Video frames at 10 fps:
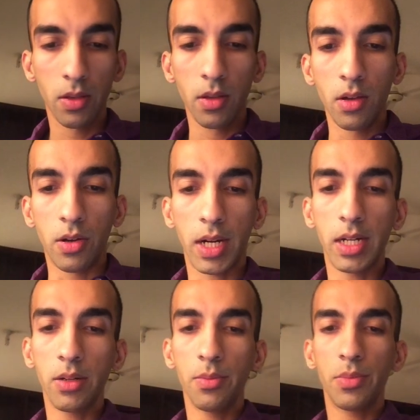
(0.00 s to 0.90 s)

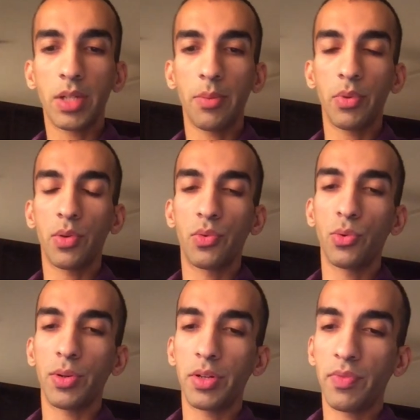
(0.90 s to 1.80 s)
Random sample of
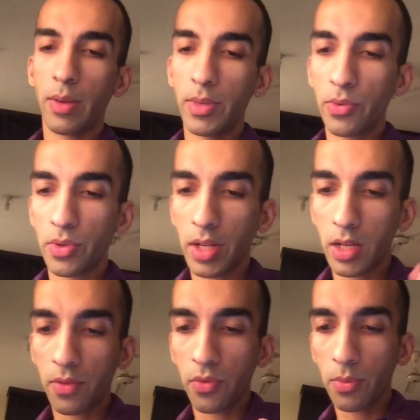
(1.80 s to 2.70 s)
200 families was
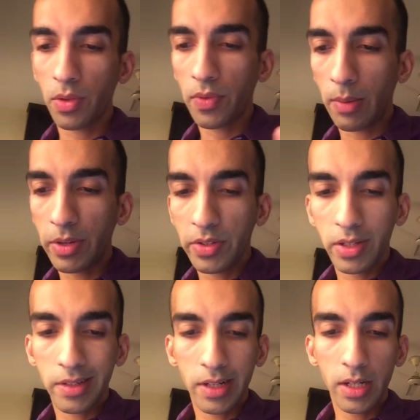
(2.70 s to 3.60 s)
taken from the families in
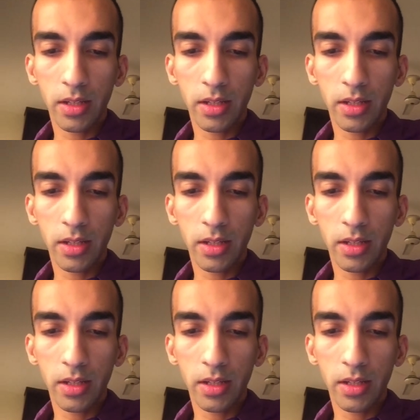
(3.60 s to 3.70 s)
a city.